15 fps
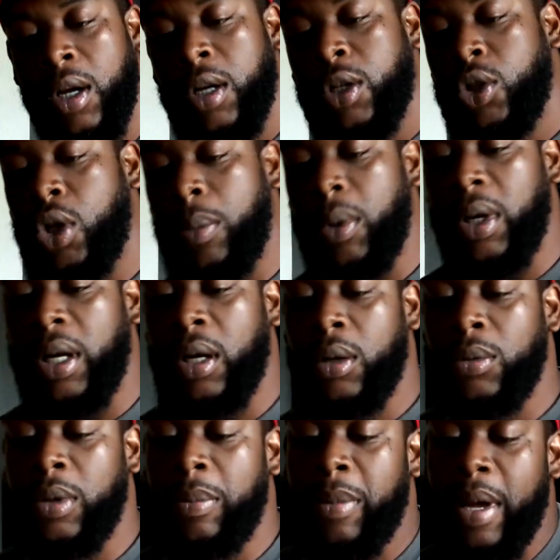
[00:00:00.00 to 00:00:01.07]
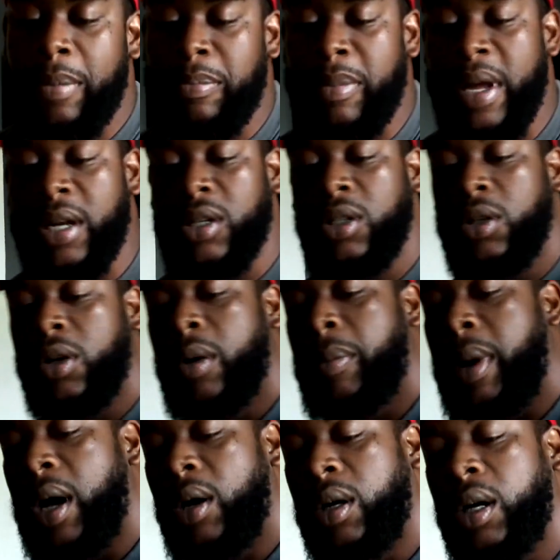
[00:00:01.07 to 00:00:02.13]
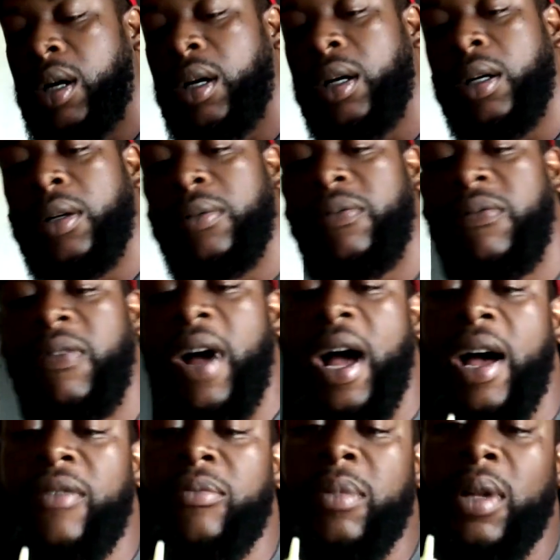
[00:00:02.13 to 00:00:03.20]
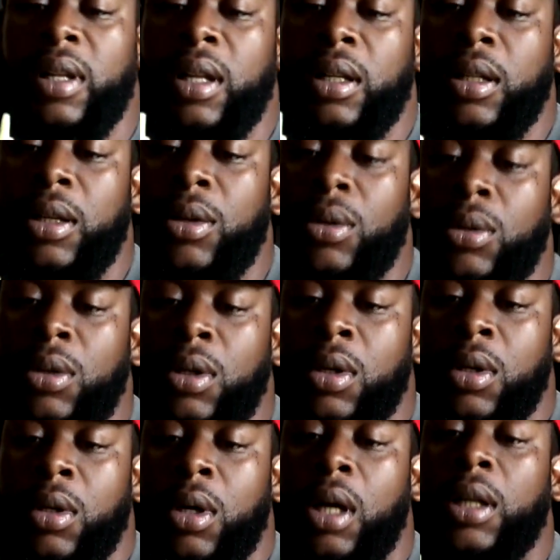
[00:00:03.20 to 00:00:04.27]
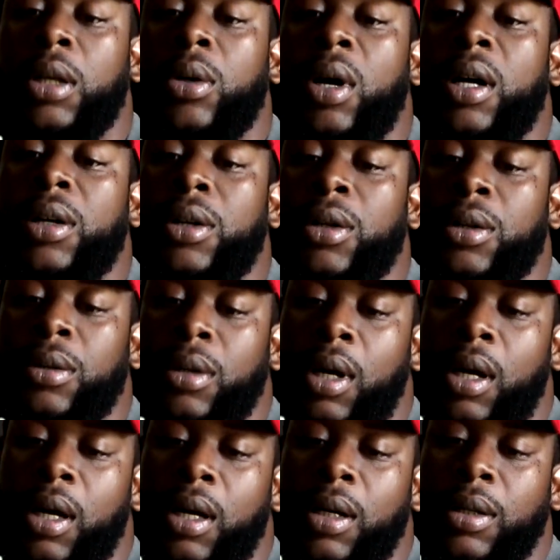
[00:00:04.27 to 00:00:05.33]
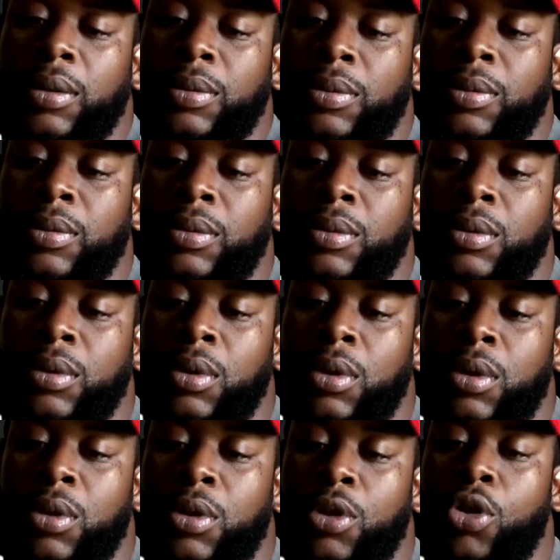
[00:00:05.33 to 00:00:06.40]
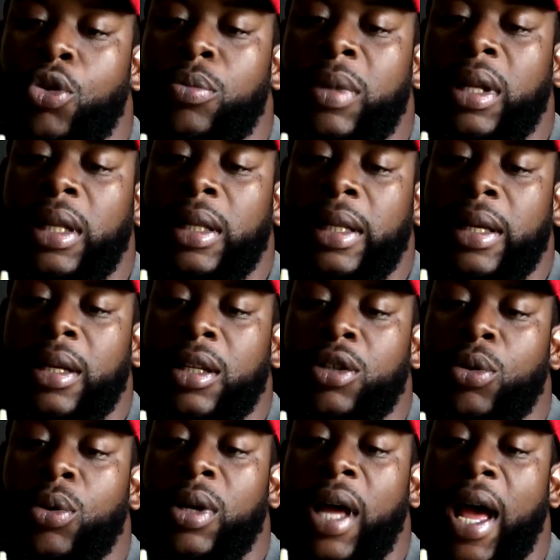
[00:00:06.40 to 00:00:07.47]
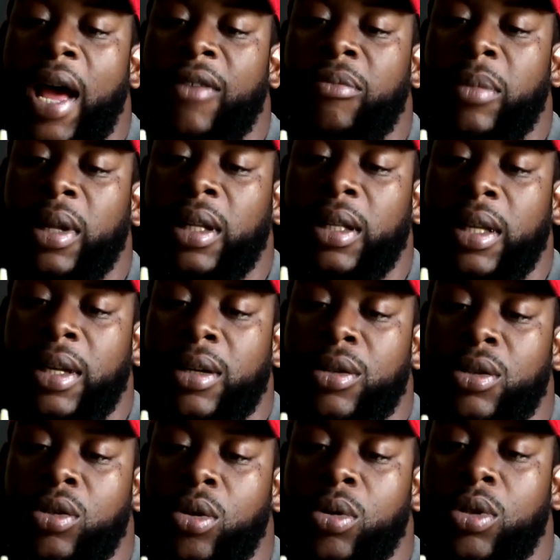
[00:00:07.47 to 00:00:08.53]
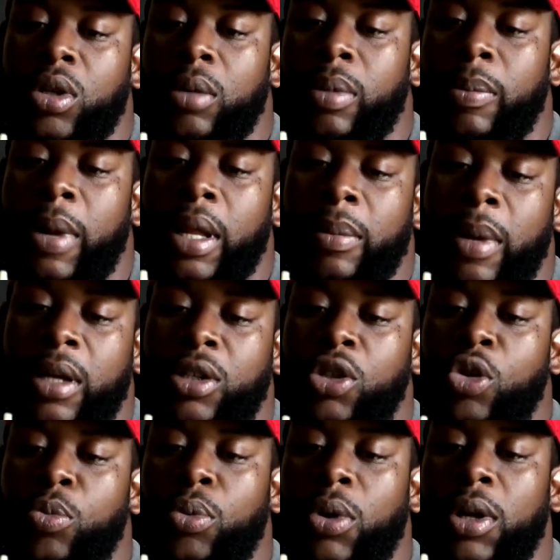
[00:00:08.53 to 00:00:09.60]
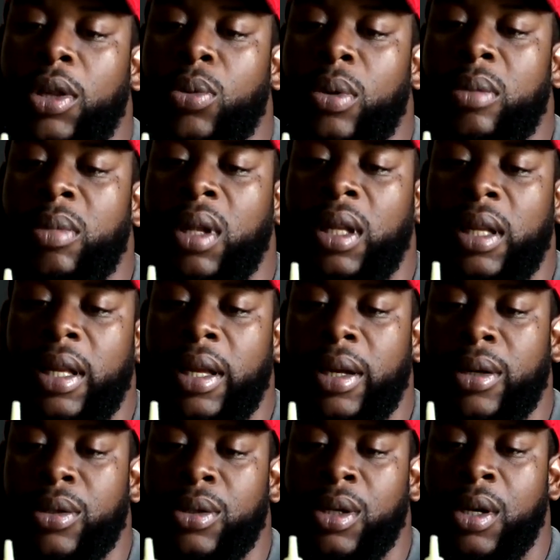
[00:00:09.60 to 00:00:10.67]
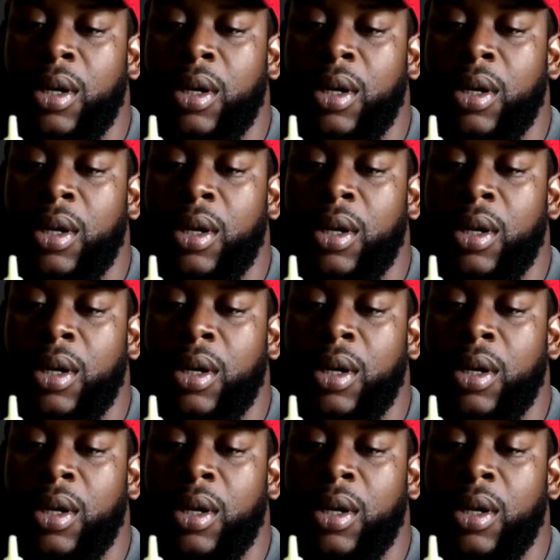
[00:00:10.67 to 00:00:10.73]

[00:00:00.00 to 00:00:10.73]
So I'm going to administer about a little under 2.5 milliliters. So it's going to be probably about 2.3 milliliters,